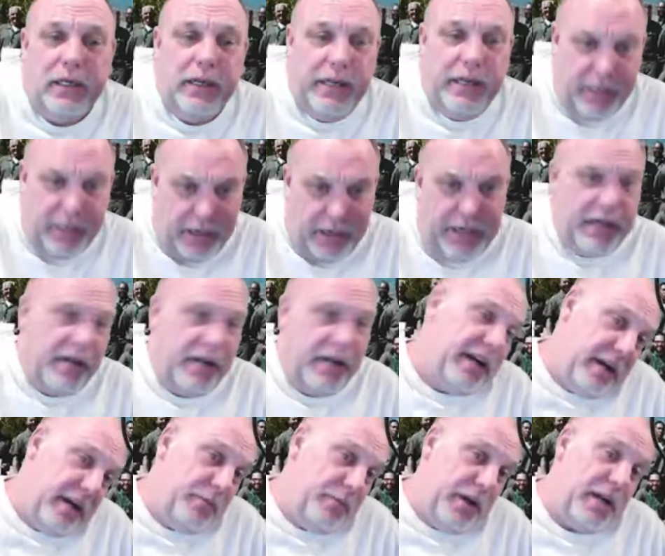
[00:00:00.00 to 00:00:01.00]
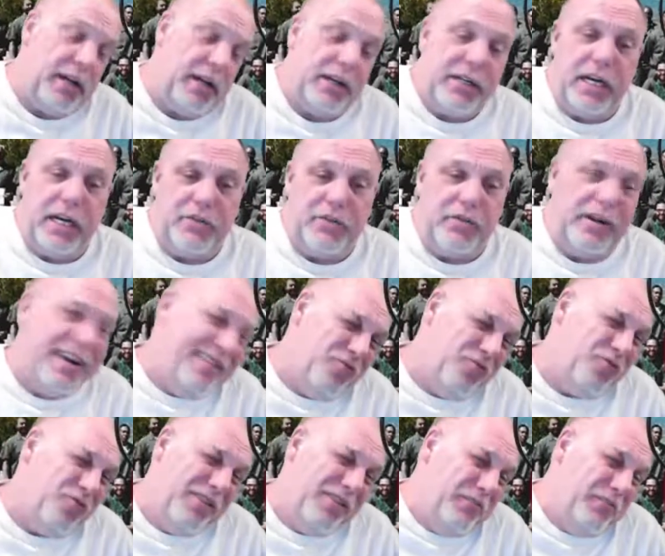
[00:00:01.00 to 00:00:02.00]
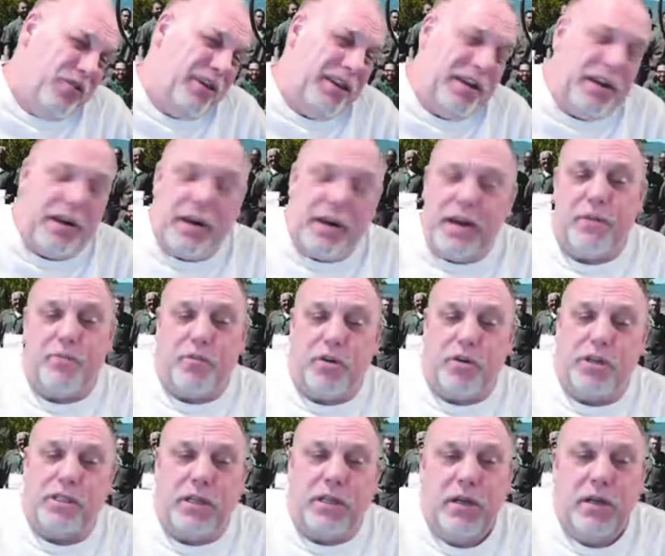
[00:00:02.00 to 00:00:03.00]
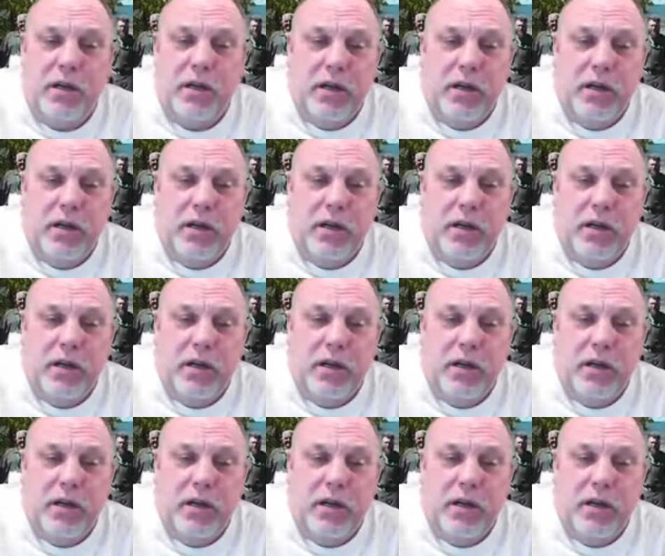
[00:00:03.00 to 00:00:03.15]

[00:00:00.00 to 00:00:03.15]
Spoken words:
in a penitentiary, and really in any prison.